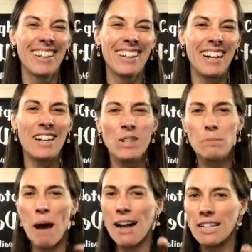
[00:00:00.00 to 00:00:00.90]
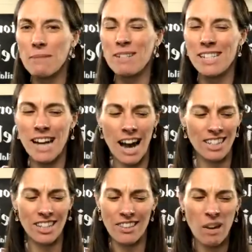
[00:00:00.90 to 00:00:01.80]
And it goes back to the
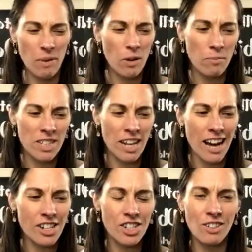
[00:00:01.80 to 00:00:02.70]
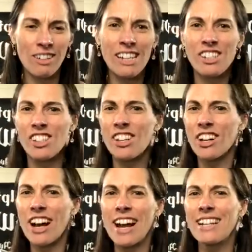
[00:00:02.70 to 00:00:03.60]
massage. Like they will massage your wrists and your
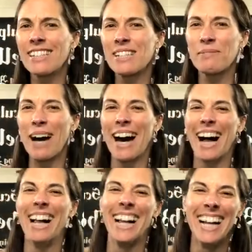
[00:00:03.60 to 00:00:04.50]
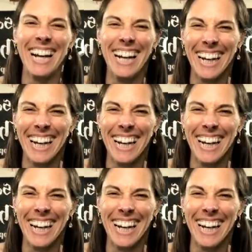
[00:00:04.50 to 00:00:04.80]
hands as well.